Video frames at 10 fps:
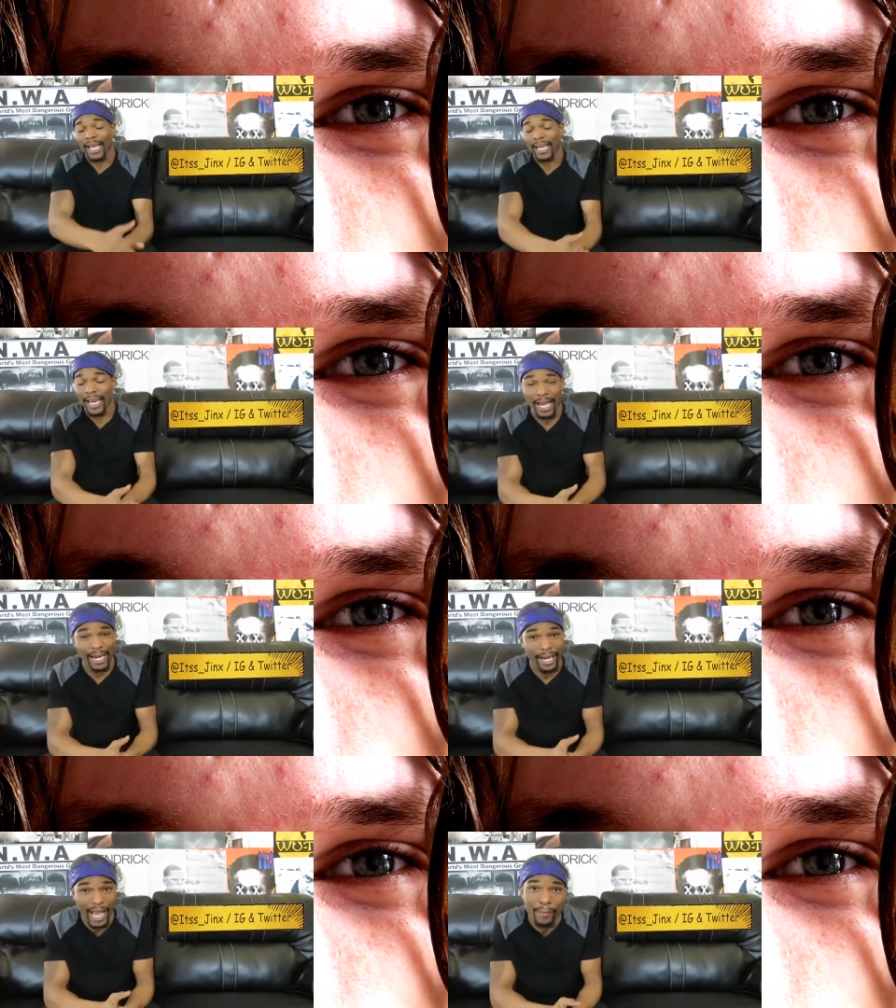
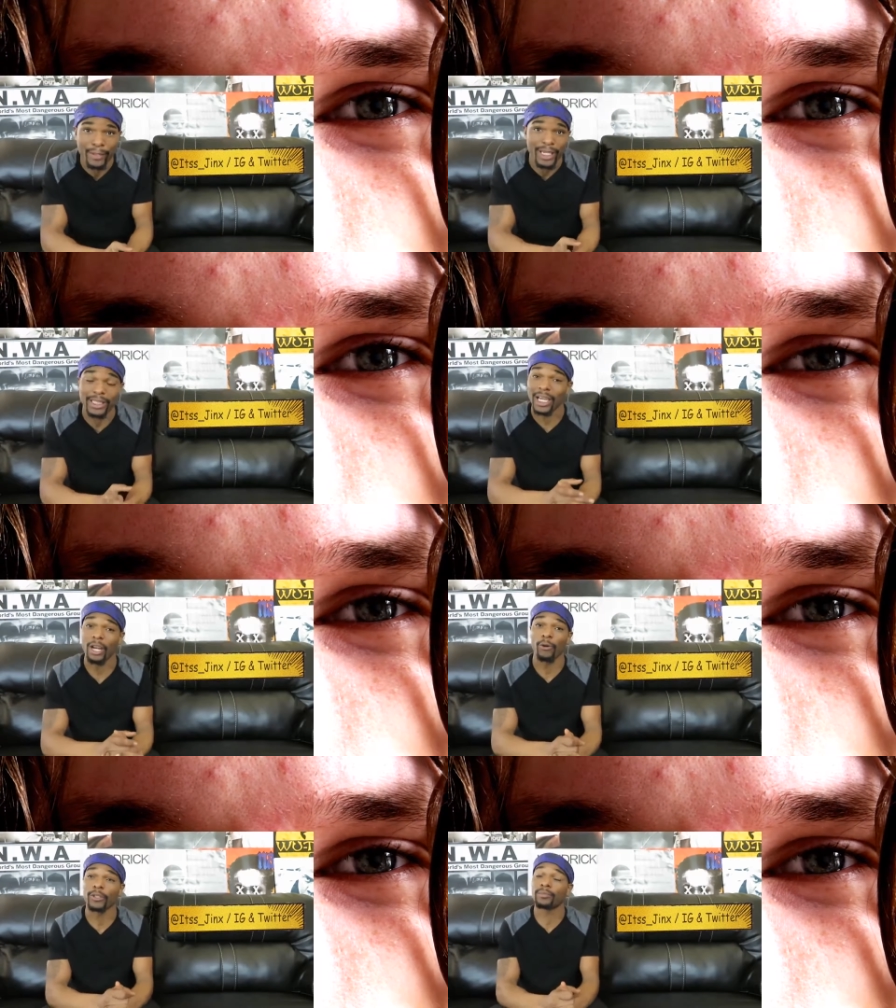Cyanide and happiness. I
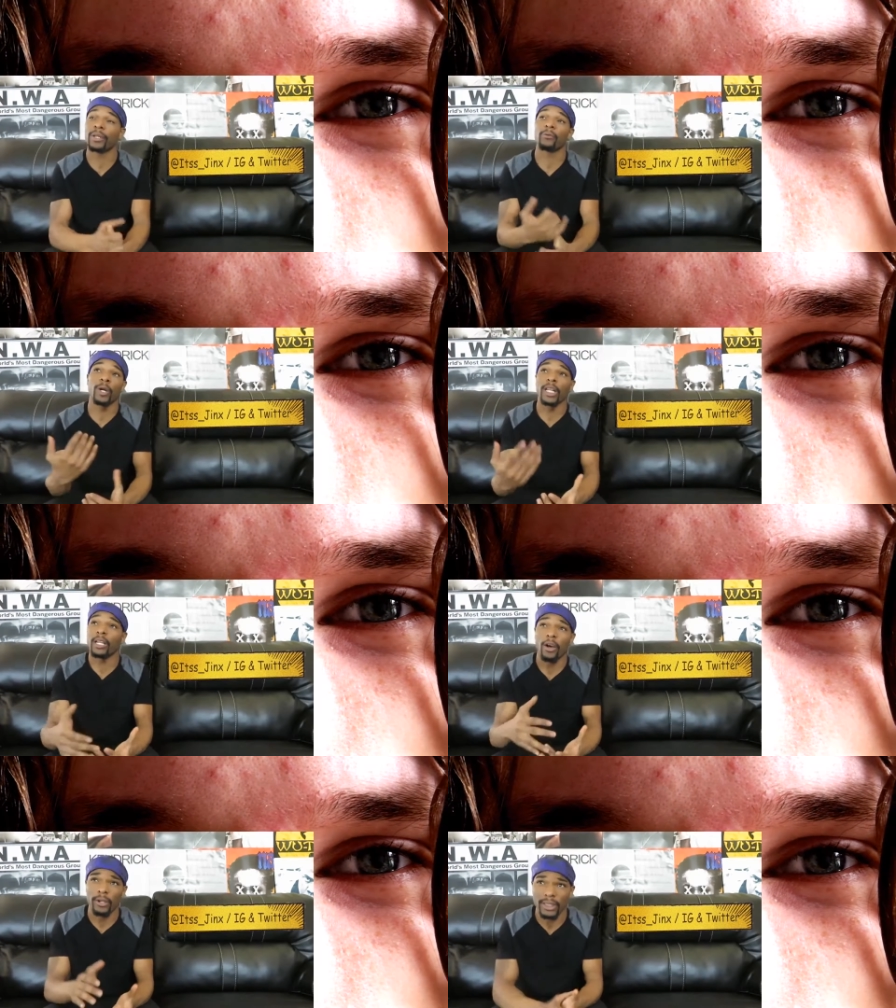know it's been a
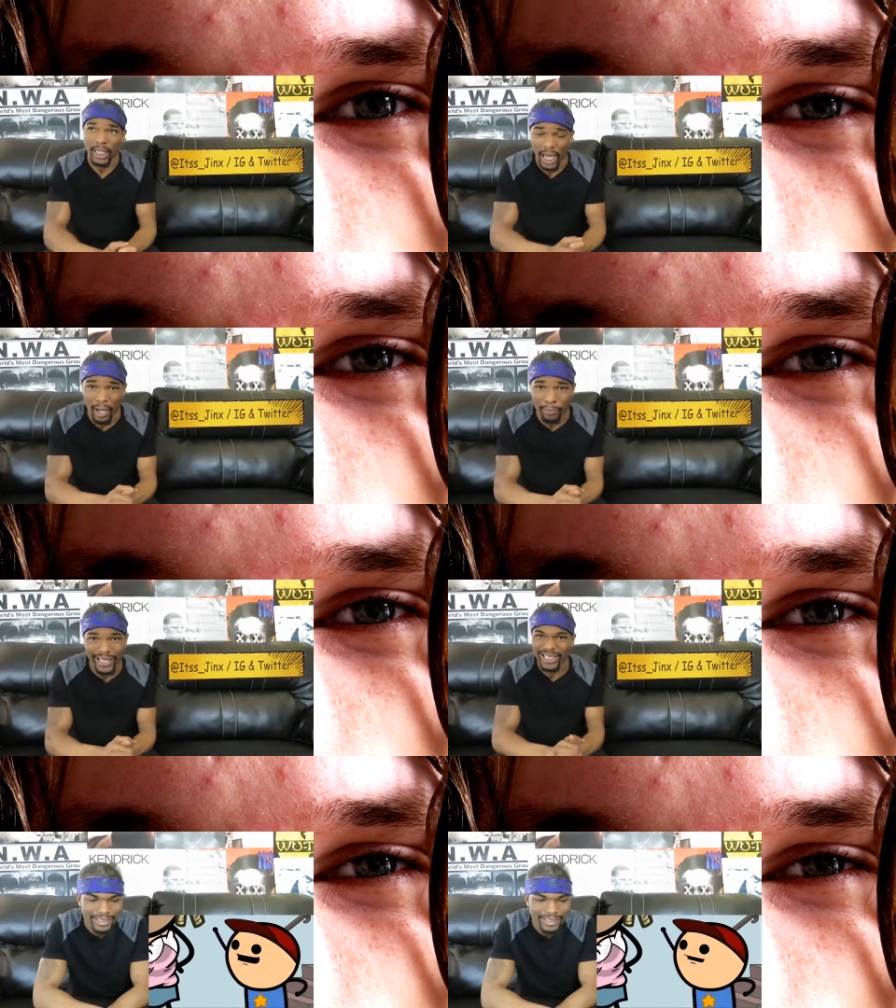really long time,
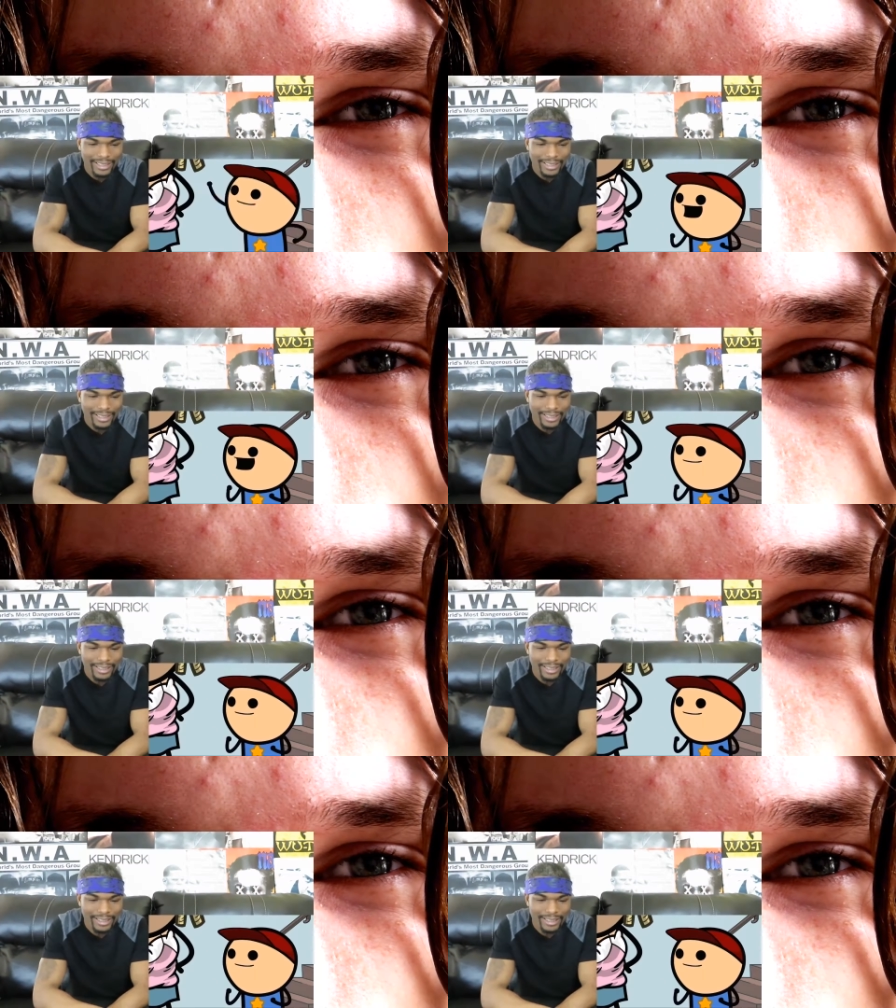based. Yeah, mom.